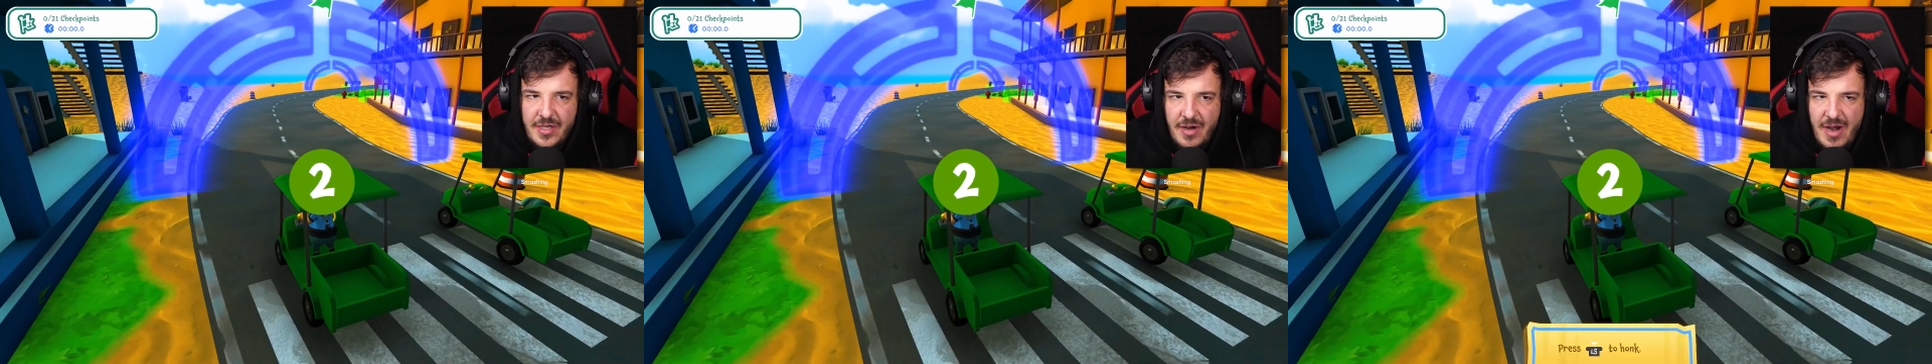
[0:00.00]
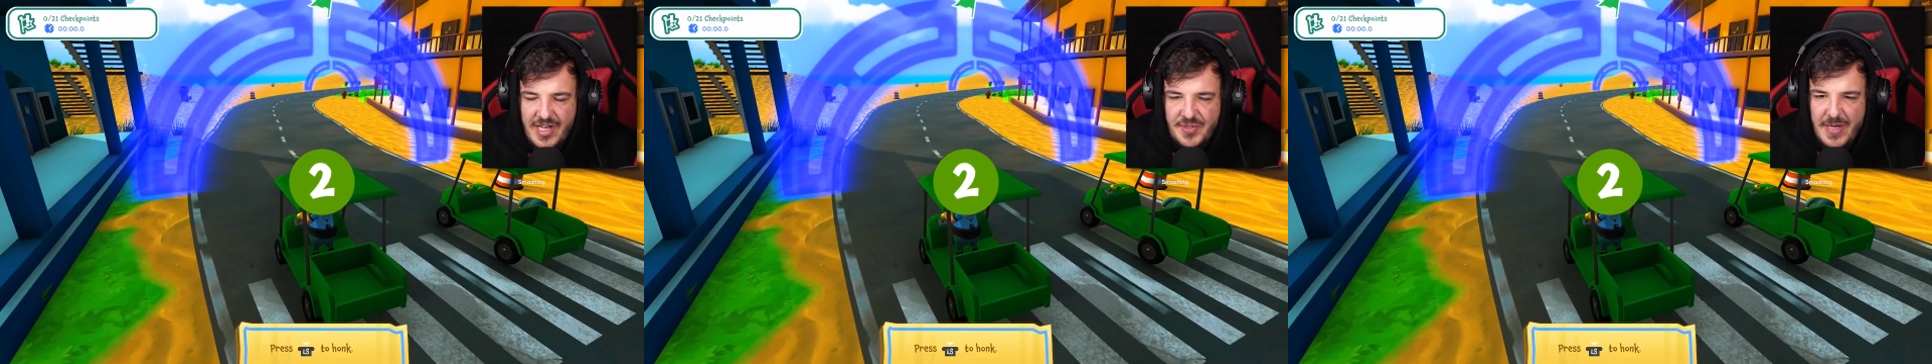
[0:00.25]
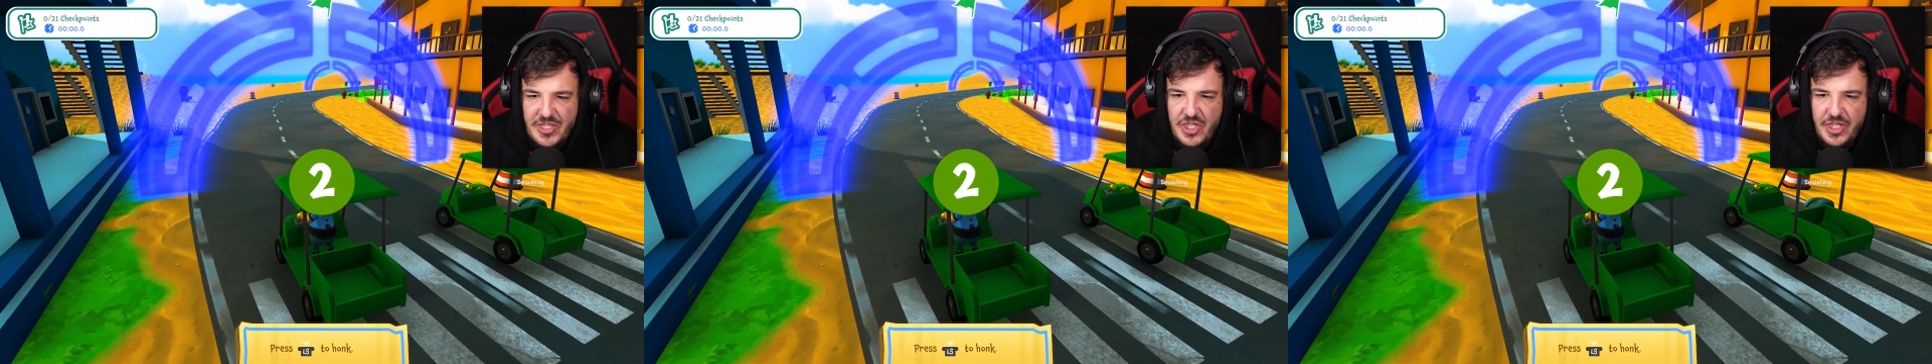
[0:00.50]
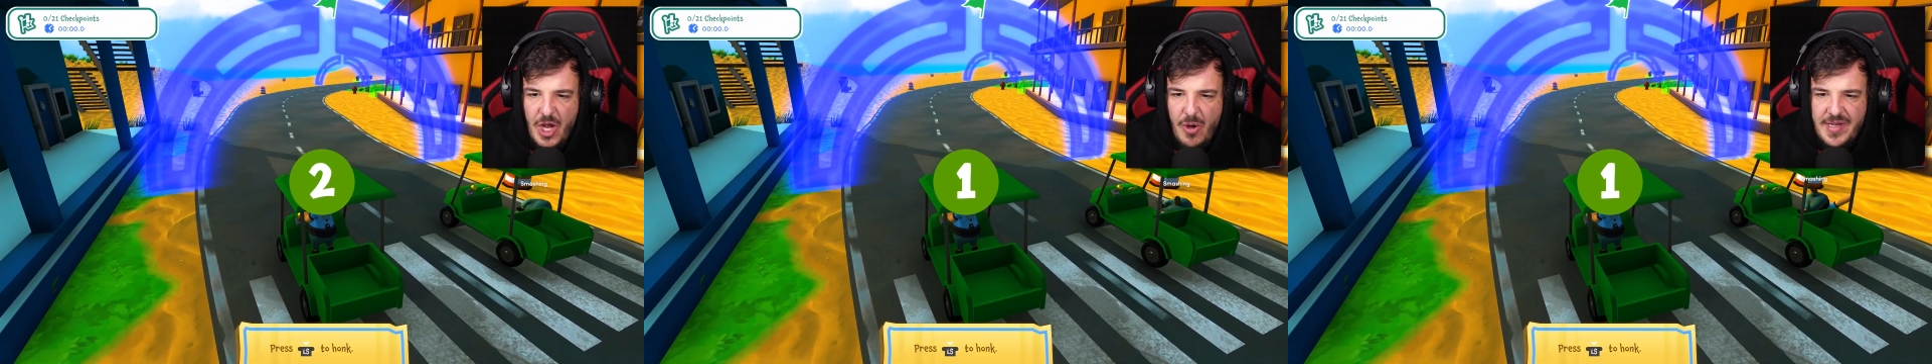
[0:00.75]
All right, Sebastian,
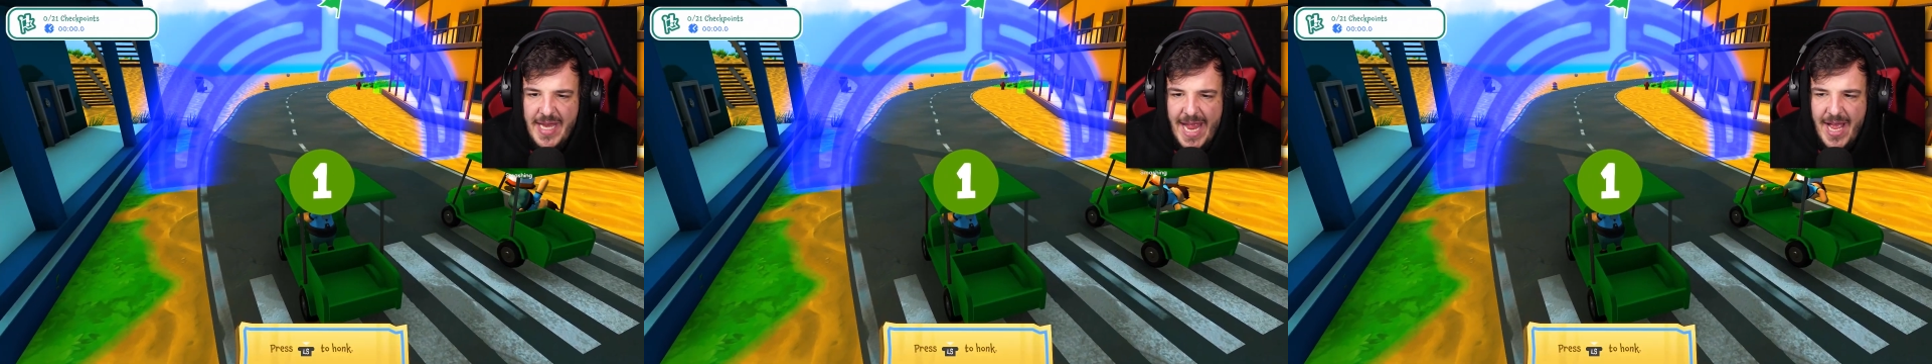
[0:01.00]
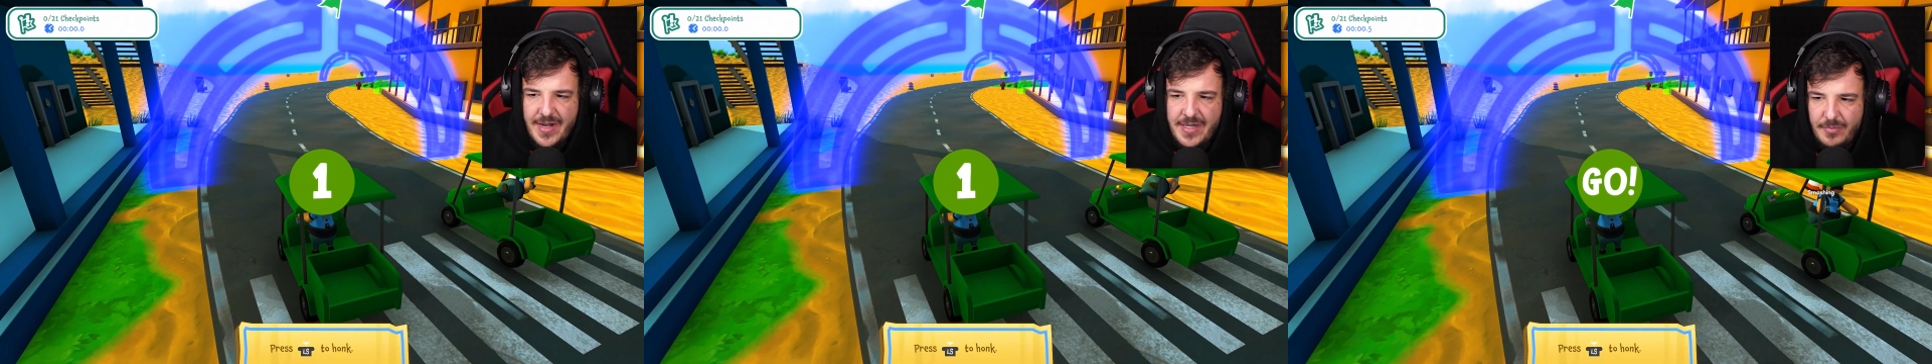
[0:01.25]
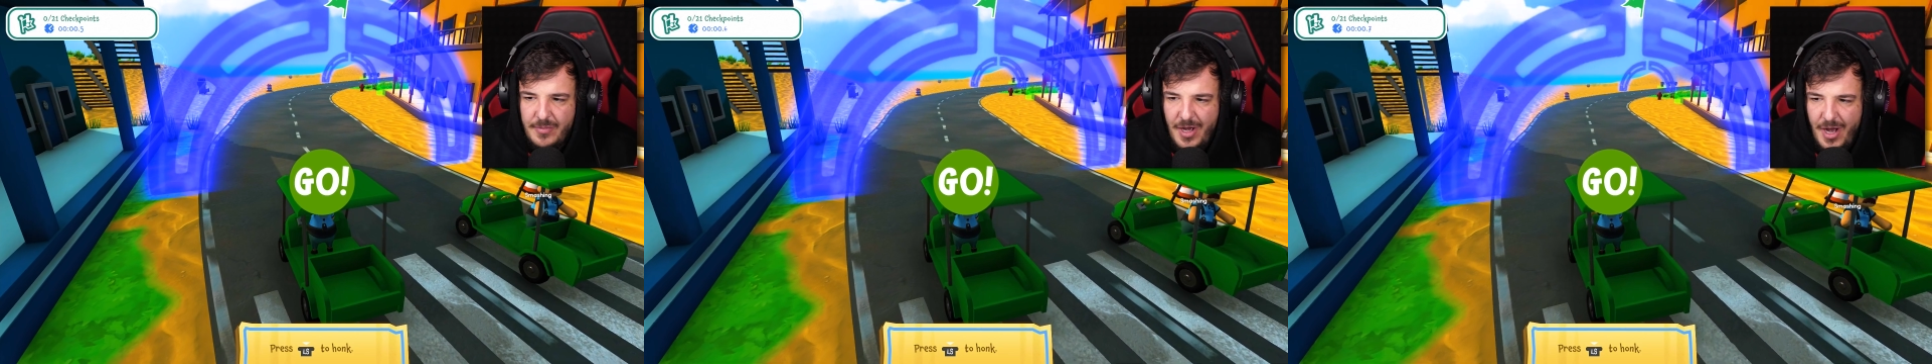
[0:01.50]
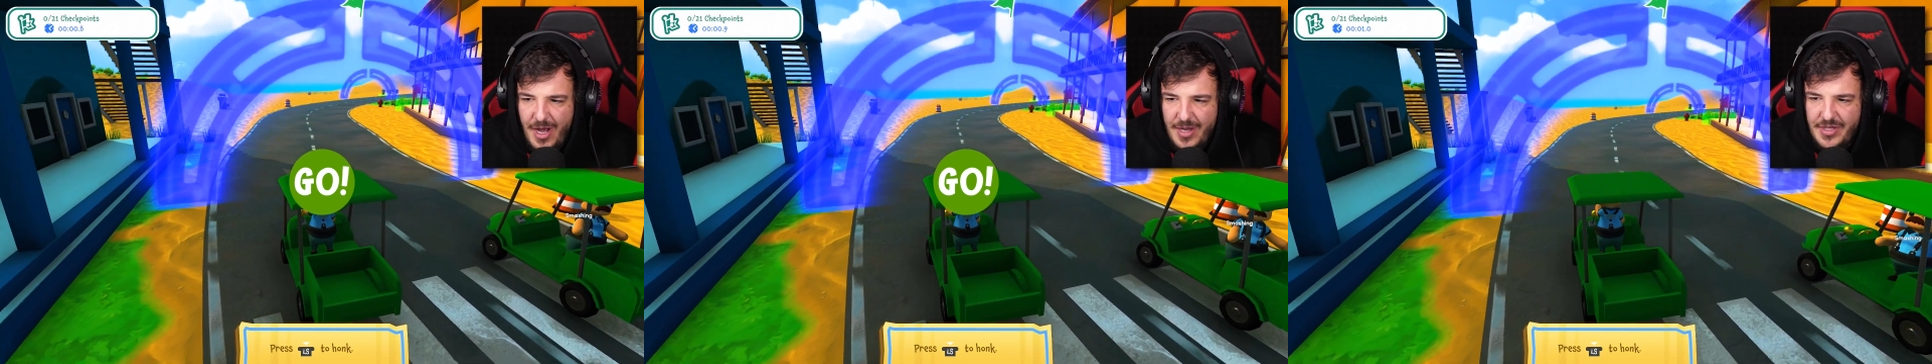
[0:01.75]
you're going down.
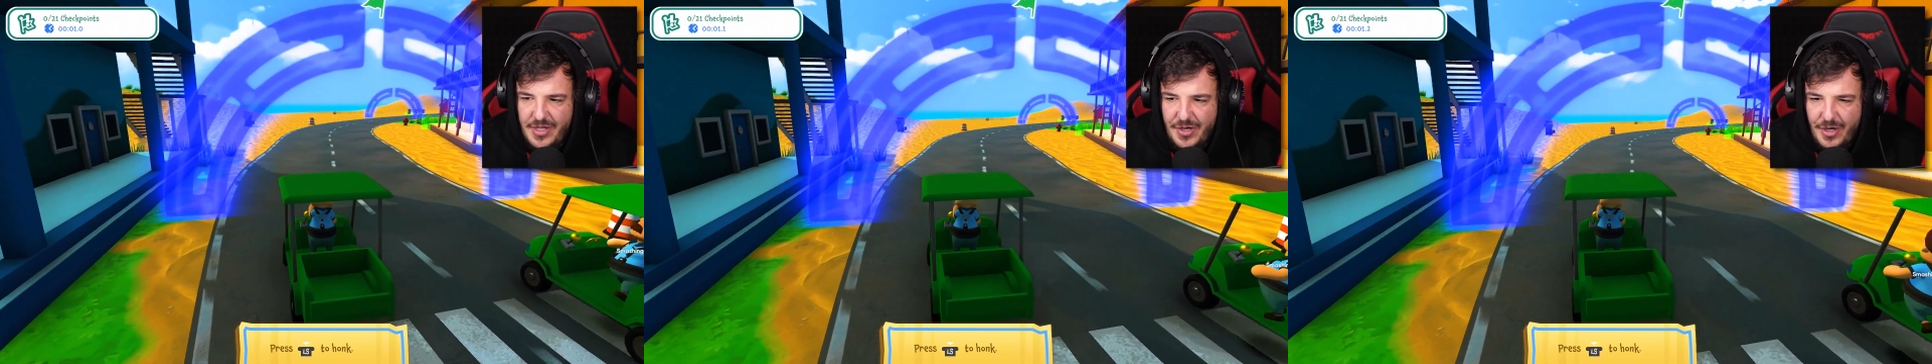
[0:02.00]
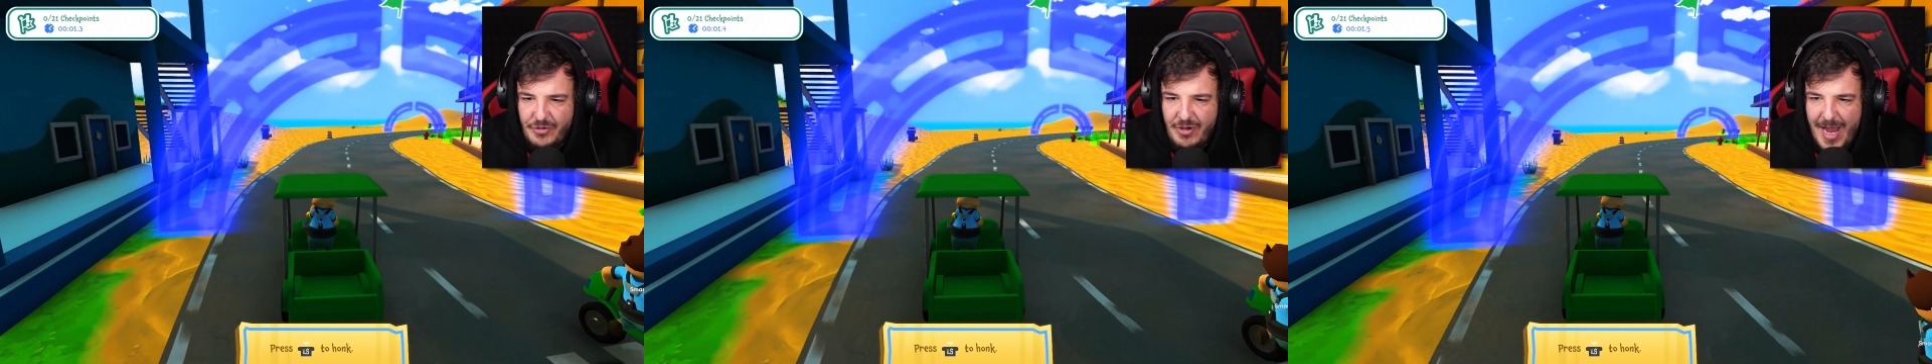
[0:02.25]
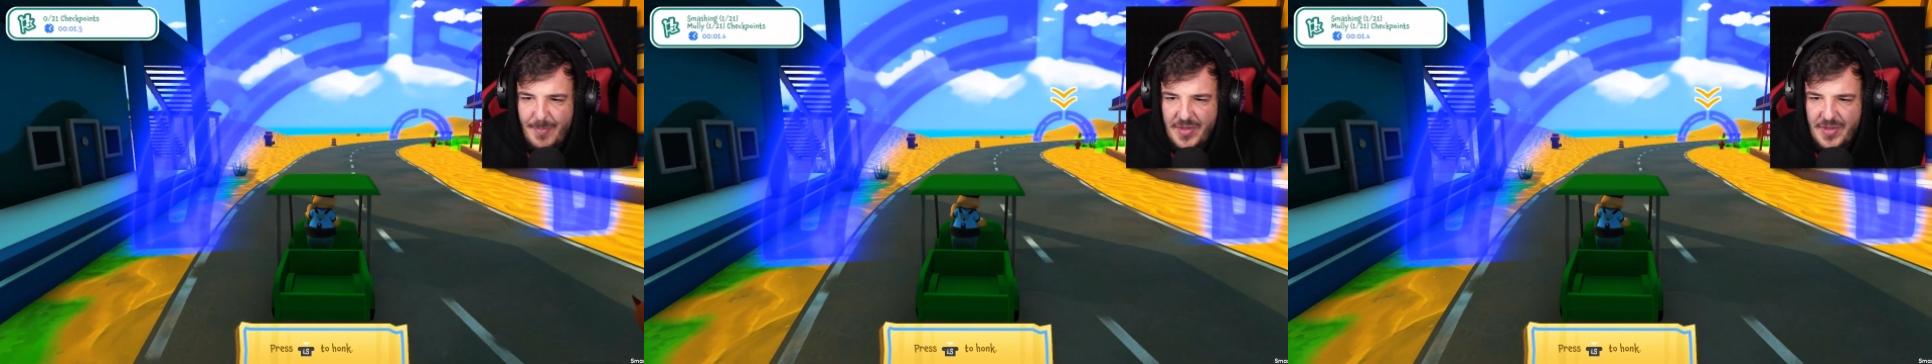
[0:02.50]
Ah, uh, you gotta no. Ah.